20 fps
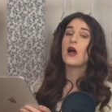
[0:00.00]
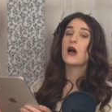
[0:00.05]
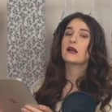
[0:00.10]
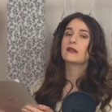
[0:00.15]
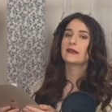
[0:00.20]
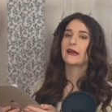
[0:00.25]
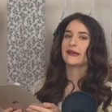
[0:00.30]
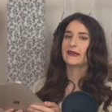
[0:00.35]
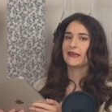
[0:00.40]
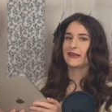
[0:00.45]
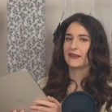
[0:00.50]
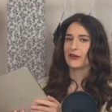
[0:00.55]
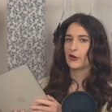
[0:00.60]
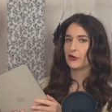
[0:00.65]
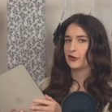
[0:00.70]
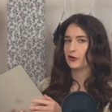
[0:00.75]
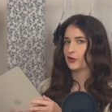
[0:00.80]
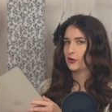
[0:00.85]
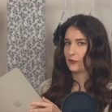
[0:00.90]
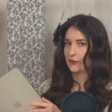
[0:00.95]
Lining,
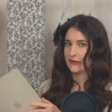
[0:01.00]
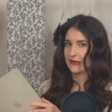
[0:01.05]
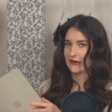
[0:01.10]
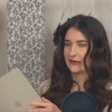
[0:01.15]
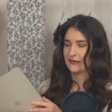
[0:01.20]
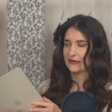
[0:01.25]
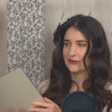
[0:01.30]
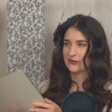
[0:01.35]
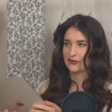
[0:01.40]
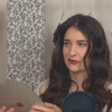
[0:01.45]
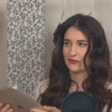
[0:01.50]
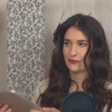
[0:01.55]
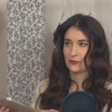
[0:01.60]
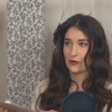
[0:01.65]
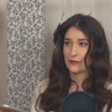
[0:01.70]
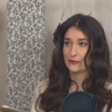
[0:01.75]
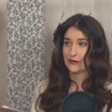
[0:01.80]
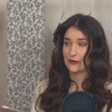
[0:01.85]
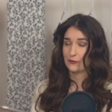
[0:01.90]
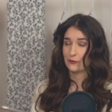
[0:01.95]
you know what that is. You've
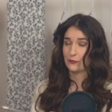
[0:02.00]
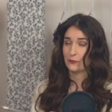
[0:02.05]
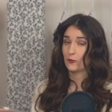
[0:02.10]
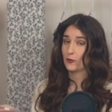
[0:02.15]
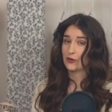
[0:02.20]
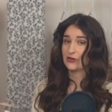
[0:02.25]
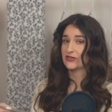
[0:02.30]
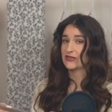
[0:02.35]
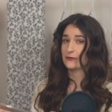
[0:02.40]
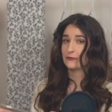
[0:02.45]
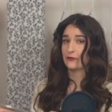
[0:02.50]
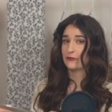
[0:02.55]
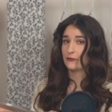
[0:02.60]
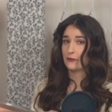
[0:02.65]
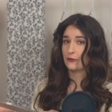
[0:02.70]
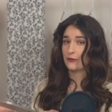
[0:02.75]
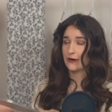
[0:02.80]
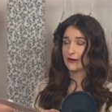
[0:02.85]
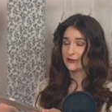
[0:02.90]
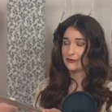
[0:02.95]
probably worn some
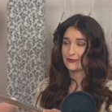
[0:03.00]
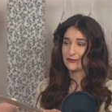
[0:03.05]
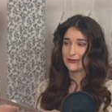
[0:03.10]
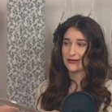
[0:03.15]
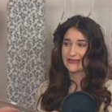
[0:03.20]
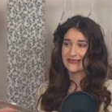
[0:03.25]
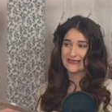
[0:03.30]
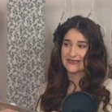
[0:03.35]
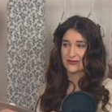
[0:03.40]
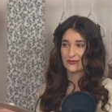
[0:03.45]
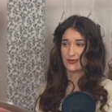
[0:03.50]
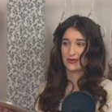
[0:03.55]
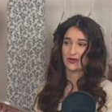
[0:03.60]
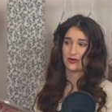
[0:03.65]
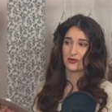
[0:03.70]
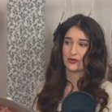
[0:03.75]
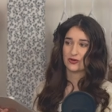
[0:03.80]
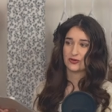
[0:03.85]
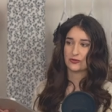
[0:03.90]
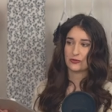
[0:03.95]
before in your dresses or
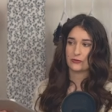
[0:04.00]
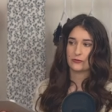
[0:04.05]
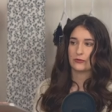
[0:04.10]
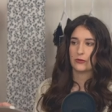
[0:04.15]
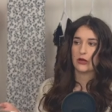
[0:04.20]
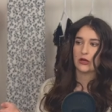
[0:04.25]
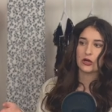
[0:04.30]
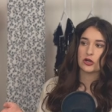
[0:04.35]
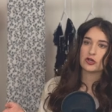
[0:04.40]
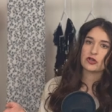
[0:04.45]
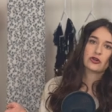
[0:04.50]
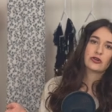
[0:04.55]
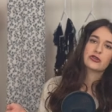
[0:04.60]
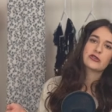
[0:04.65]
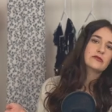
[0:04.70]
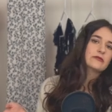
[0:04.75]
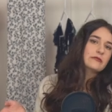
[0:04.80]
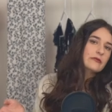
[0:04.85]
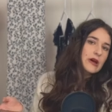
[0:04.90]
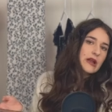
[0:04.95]
skirts or
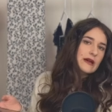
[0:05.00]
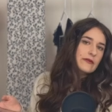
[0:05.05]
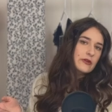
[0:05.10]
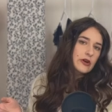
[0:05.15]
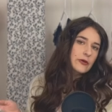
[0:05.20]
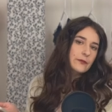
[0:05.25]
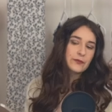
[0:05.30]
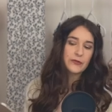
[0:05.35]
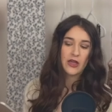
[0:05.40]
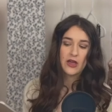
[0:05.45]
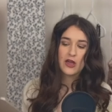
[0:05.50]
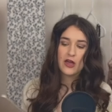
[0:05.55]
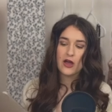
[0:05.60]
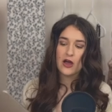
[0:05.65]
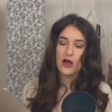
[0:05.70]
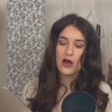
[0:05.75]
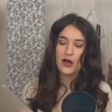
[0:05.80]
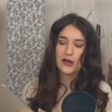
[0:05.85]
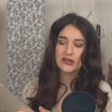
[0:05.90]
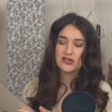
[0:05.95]
shirts, whatever.
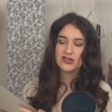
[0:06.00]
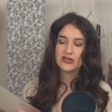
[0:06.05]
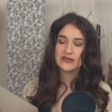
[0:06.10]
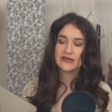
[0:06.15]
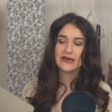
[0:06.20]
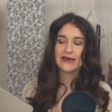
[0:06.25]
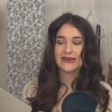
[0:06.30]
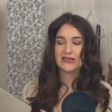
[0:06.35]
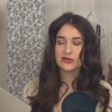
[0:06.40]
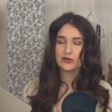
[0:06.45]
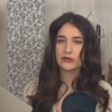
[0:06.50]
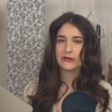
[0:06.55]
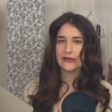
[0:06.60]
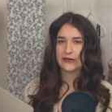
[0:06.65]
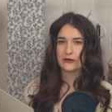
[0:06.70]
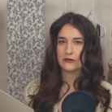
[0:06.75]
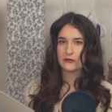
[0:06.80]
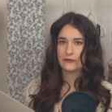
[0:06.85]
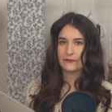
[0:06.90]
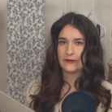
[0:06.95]
It's just an extra
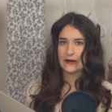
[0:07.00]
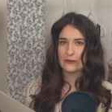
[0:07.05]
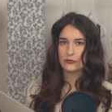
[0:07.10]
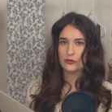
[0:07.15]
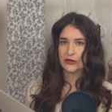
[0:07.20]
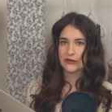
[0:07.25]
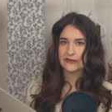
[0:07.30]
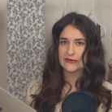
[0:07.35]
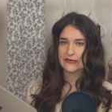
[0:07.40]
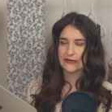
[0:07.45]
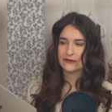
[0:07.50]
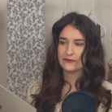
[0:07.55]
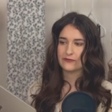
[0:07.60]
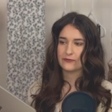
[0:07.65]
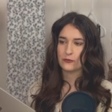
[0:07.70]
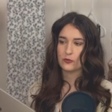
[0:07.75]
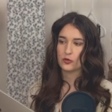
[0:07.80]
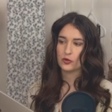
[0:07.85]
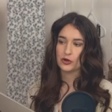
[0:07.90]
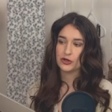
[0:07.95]
layer of fabric to give
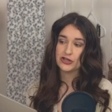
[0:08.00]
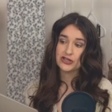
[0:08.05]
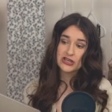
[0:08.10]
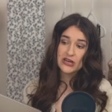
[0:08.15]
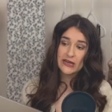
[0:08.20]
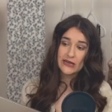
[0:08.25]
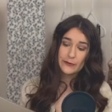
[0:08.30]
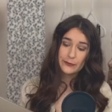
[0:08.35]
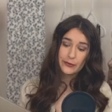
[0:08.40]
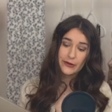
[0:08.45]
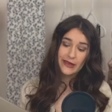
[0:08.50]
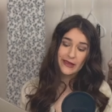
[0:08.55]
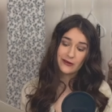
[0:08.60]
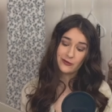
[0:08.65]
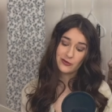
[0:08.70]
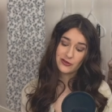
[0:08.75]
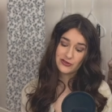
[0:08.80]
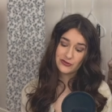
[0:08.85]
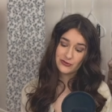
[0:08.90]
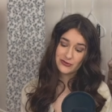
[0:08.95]
more shape and
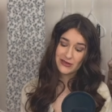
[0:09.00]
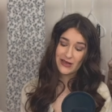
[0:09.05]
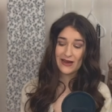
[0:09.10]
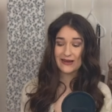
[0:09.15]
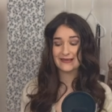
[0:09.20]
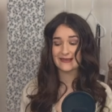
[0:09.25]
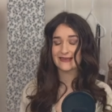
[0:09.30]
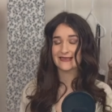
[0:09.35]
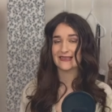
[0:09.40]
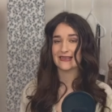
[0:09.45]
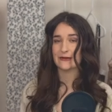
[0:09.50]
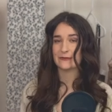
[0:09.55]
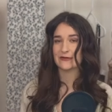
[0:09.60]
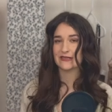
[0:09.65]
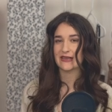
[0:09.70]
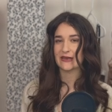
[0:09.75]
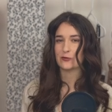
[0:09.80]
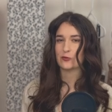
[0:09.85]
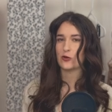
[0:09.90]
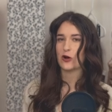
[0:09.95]
also to hide the seams
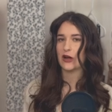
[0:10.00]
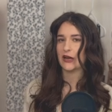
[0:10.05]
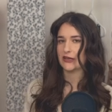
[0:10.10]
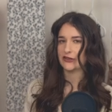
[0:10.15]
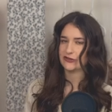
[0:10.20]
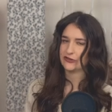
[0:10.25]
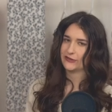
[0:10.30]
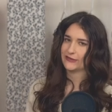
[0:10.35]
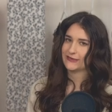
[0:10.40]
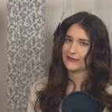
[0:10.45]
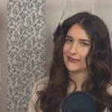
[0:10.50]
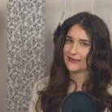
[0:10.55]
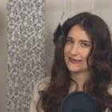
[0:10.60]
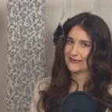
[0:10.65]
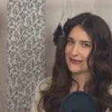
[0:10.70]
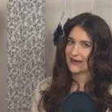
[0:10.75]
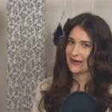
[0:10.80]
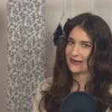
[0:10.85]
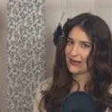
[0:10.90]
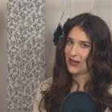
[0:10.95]
and raw edges
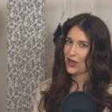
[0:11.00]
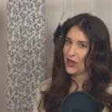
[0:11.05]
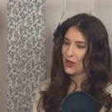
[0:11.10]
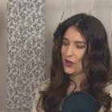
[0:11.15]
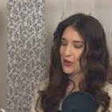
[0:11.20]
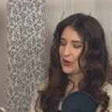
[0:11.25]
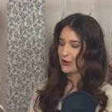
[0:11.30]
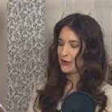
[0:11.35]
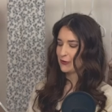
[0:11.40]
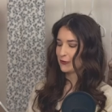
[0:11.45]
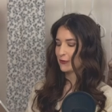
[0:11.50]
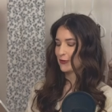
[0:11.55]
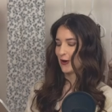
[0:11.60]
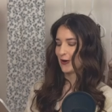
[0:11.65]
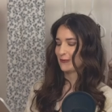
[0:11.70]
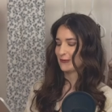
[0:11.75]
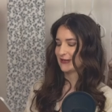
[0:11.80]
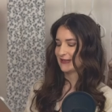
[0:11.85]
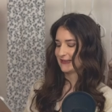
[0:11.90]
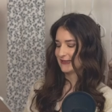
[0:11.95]
inside your
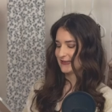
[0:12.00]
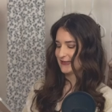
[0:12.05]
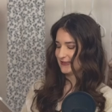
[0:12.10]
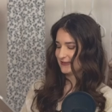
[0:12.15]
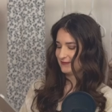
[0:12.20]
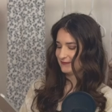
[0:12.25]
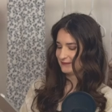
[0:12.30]
garment.